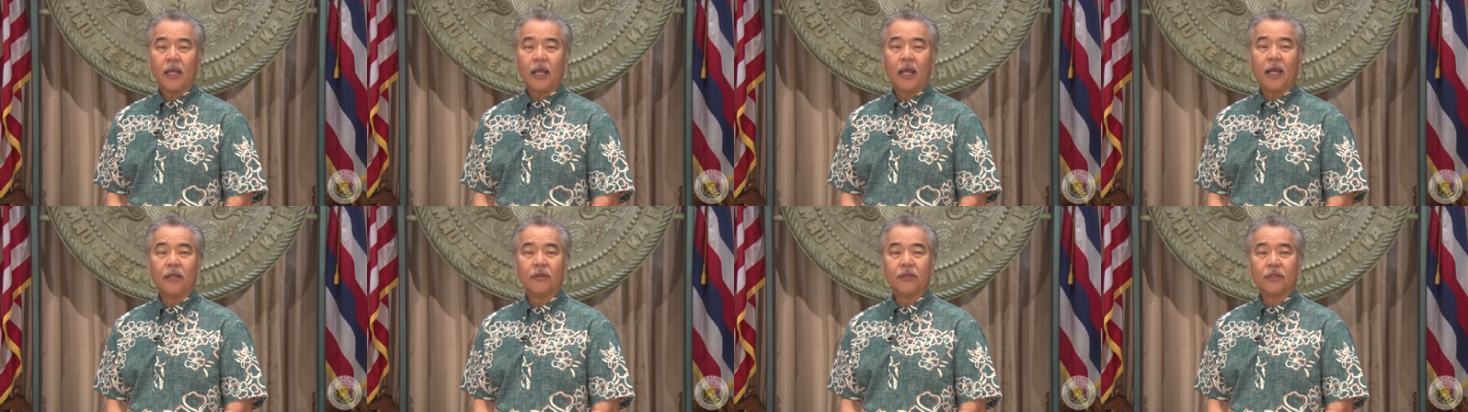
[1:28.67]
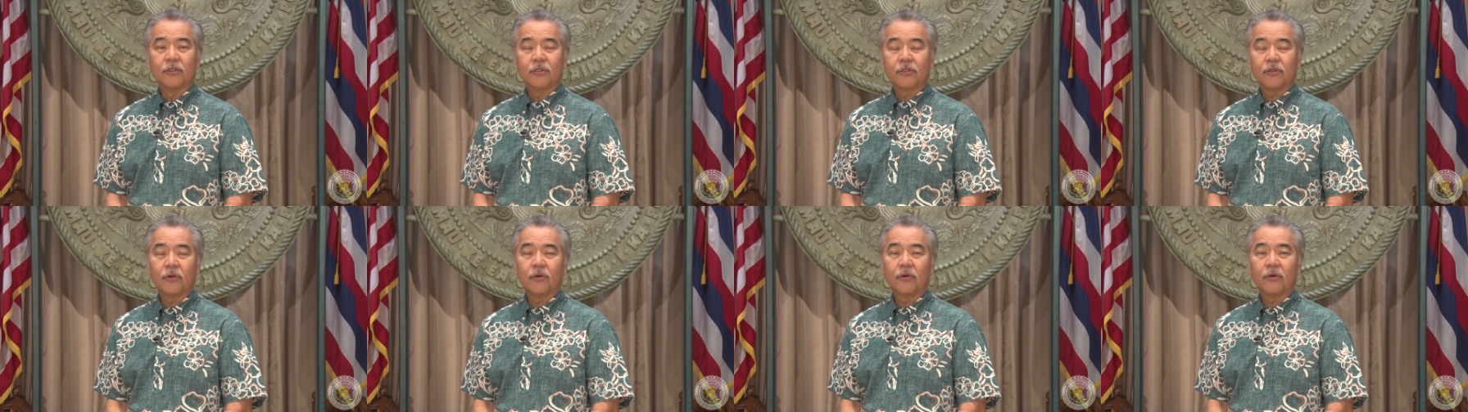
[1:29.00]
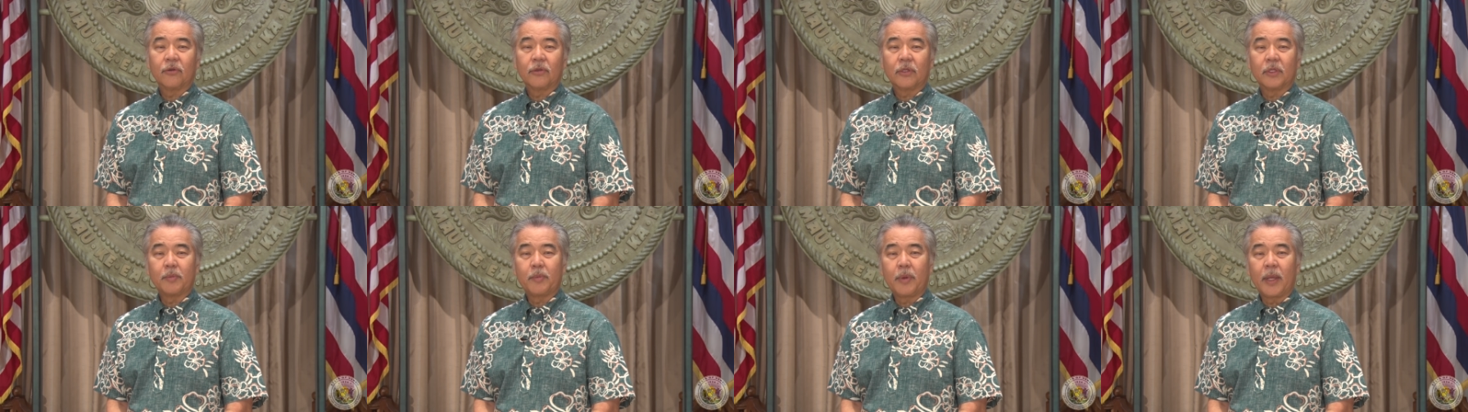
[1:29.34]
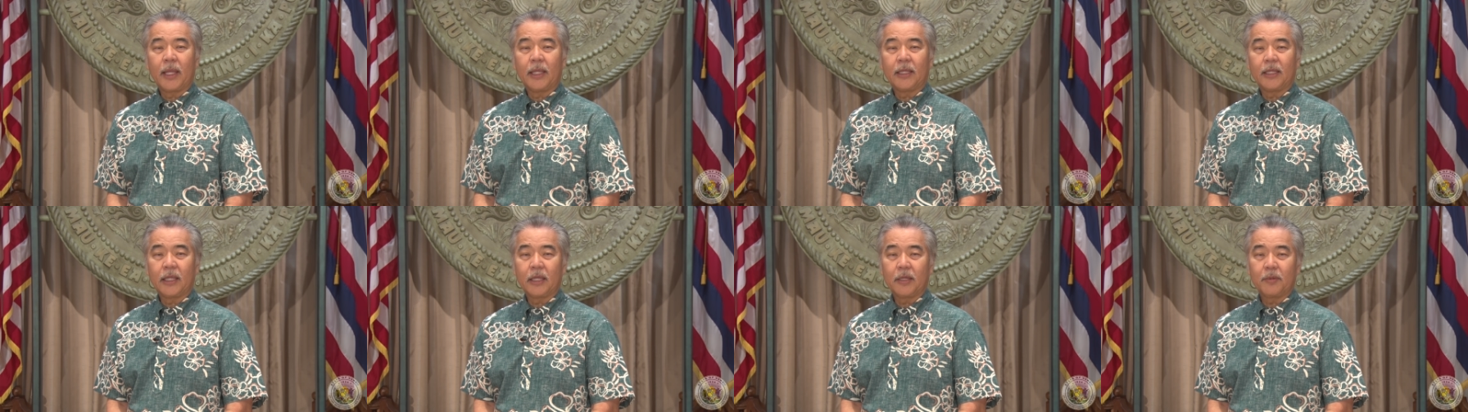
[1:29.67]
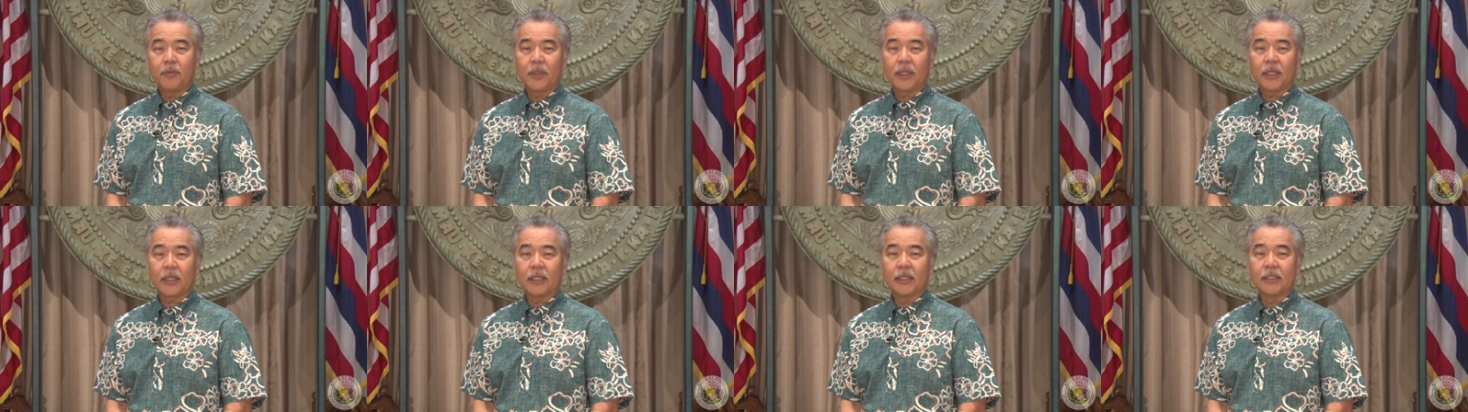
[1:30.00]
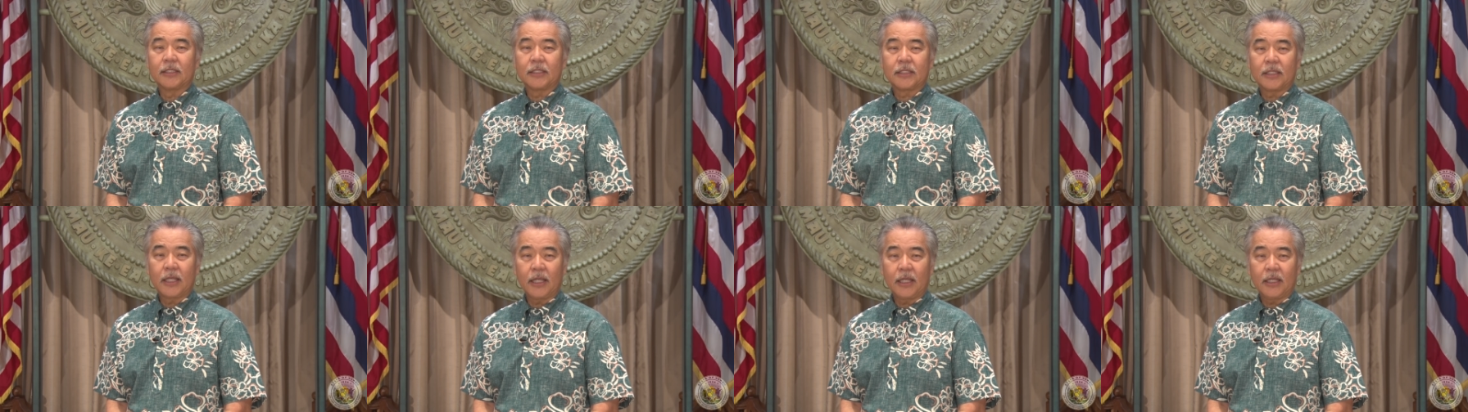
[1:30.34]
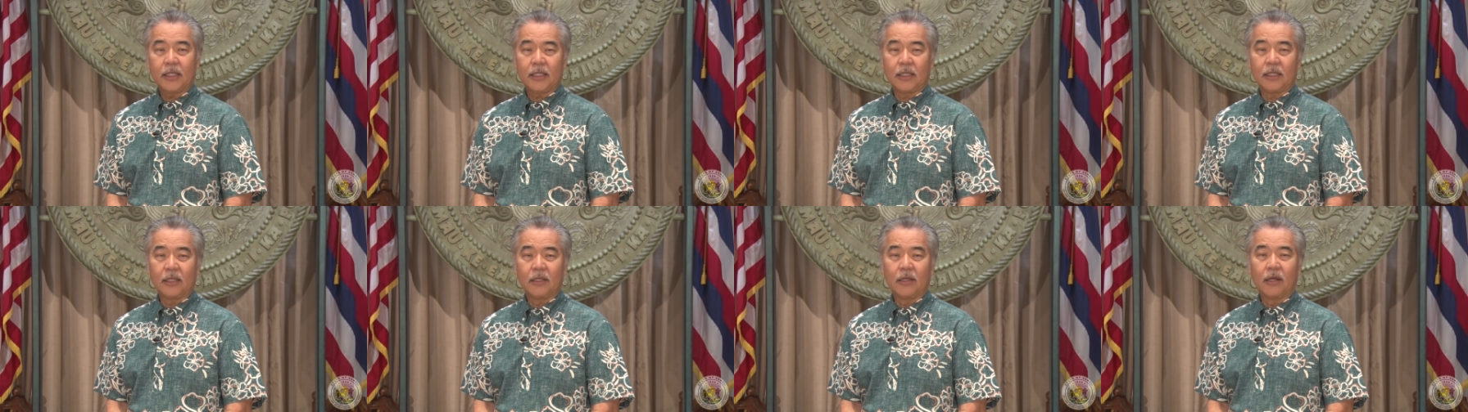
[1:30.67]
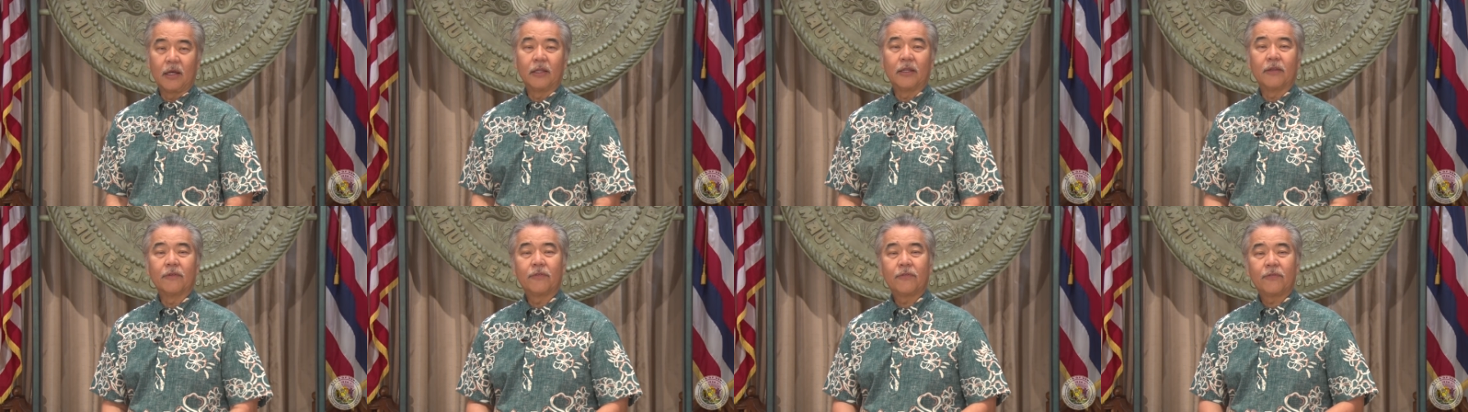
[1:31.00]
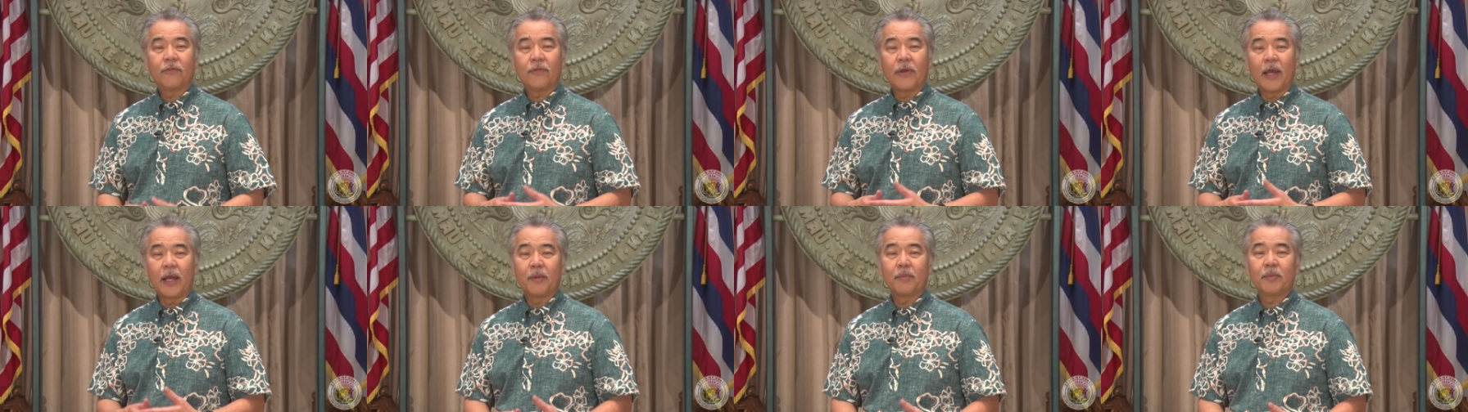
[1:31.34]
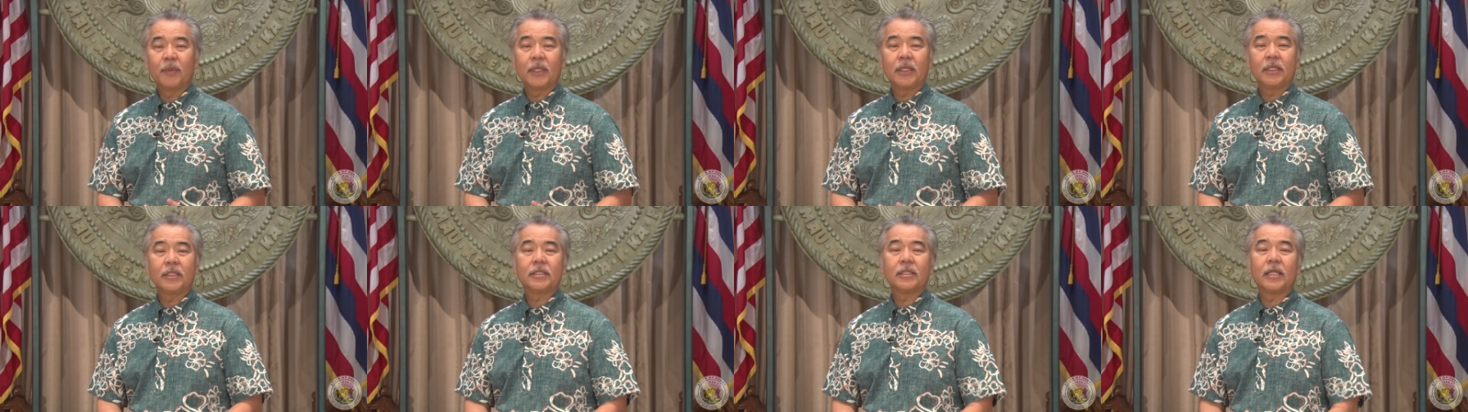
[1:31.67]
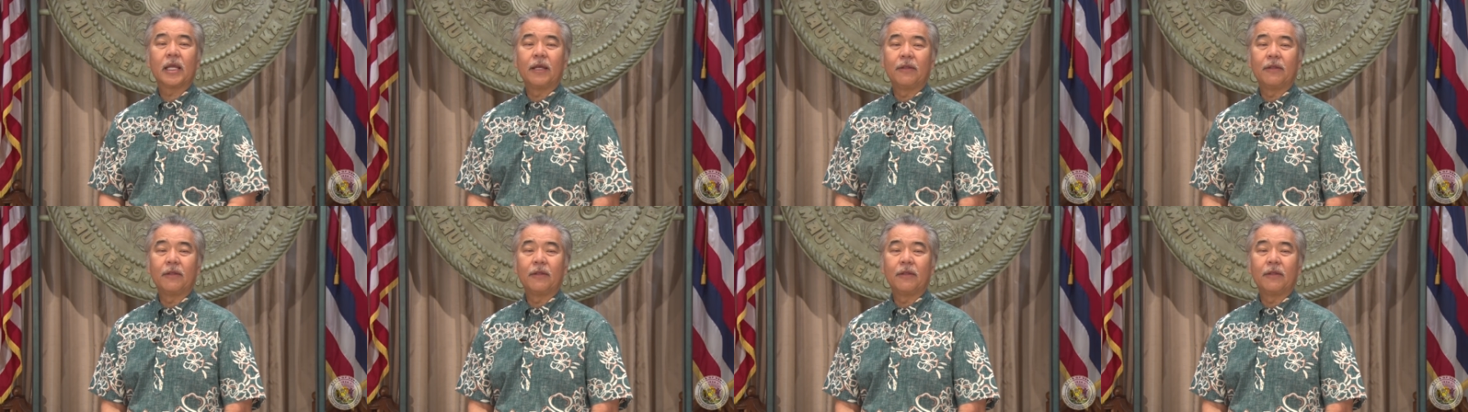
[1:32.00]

and the toll the pandemic is taking on the families